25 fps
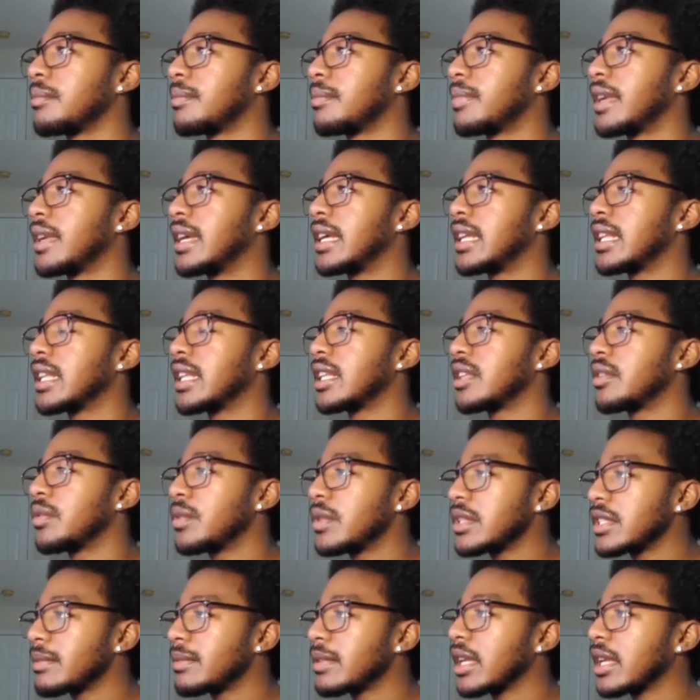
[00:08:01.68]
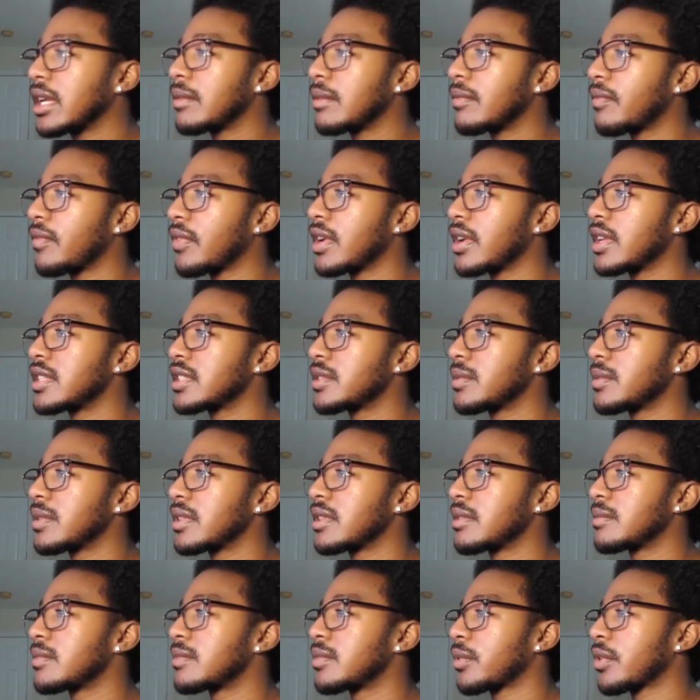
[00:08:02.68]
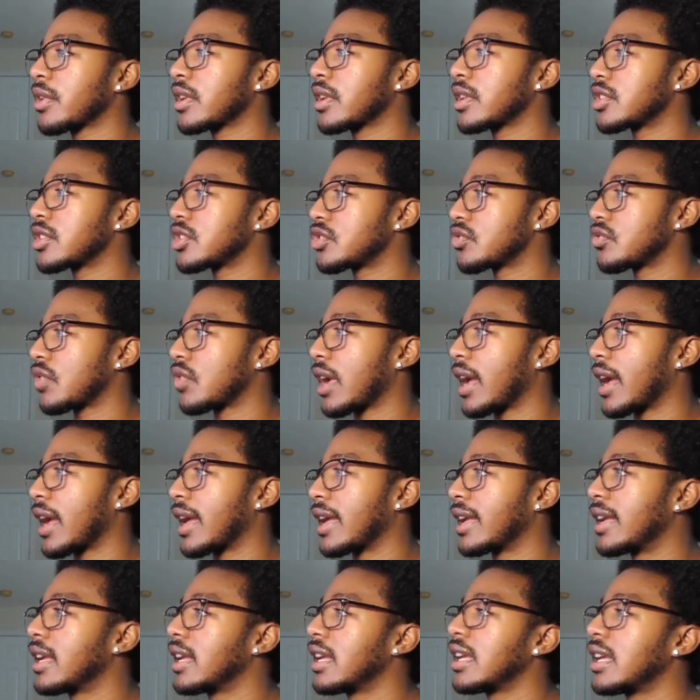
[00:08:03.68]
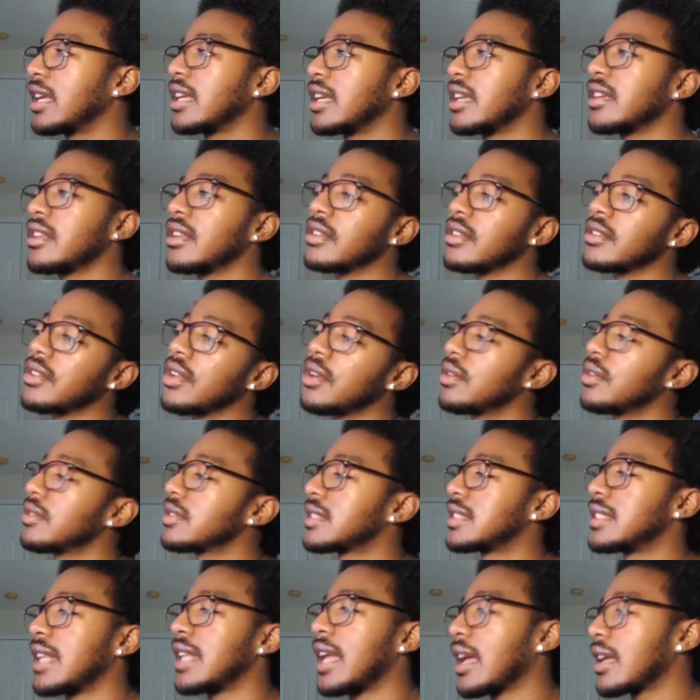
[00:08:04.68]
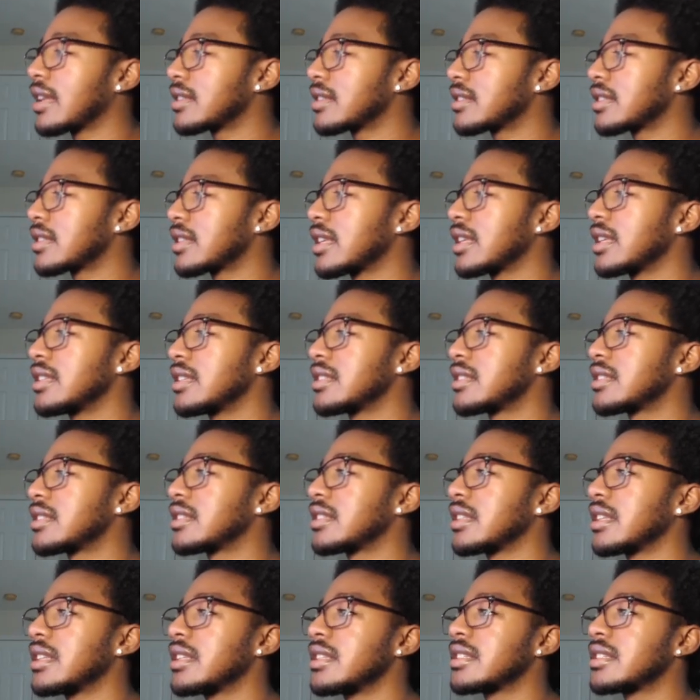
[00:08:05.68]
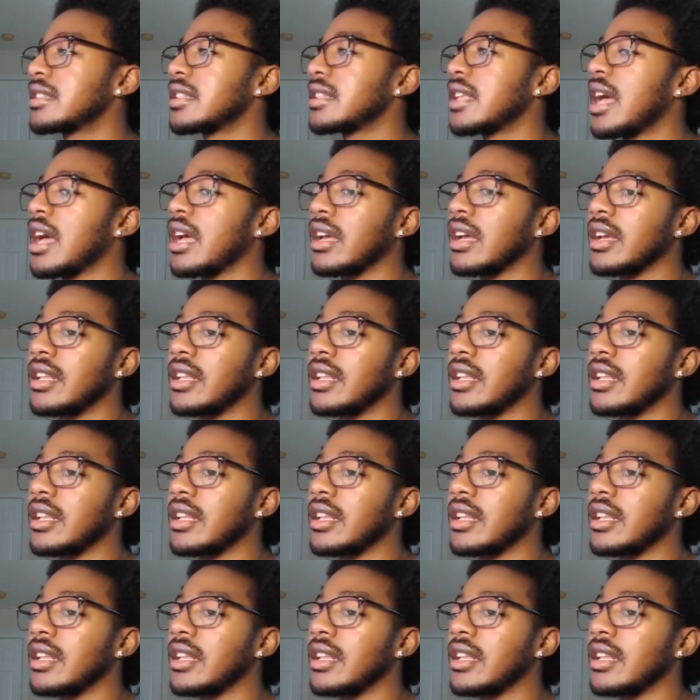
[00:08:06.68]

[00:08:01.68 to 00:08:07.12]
but he wants to become friends with him. We're gonna try. You know, Noel's nice. He's not